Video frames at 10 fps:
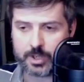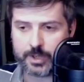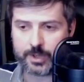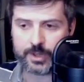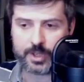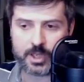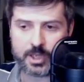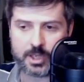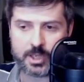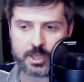
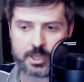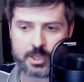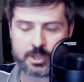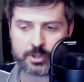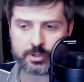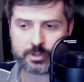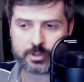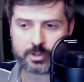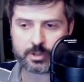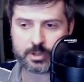the
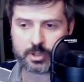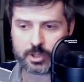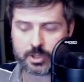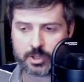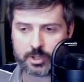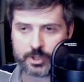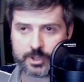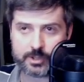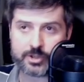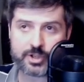
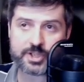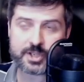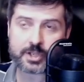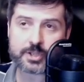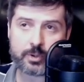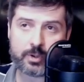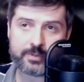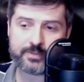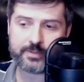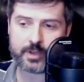logistics
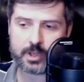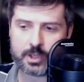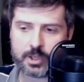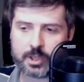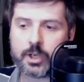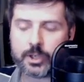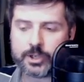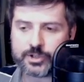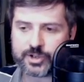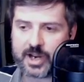
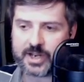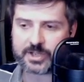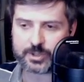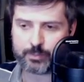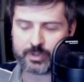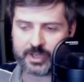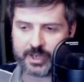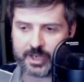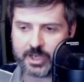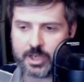of trying to
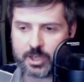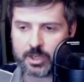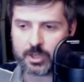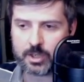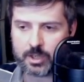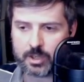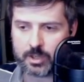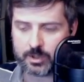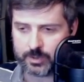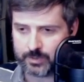play
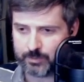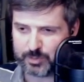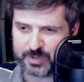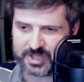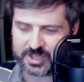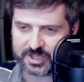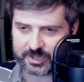bishop b6 is a